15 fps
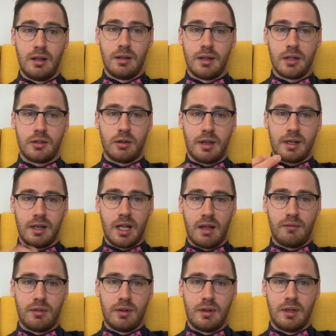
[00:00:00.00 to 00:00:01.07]
that you can
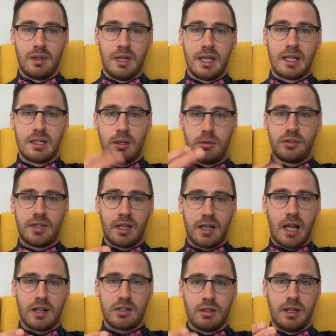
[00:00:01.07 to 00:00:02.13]
have includes that
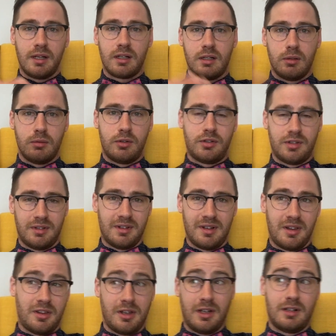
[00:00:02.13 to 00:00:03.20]
actually includes
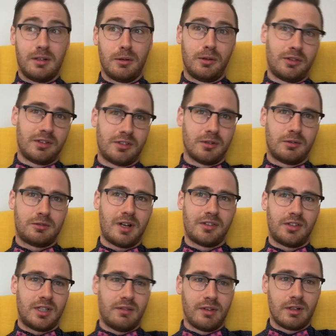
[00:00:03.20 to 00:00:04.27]
the includes, so
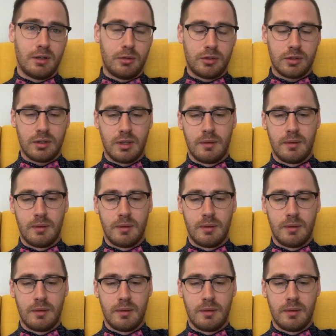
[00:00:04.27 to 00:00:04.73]
transitive includes.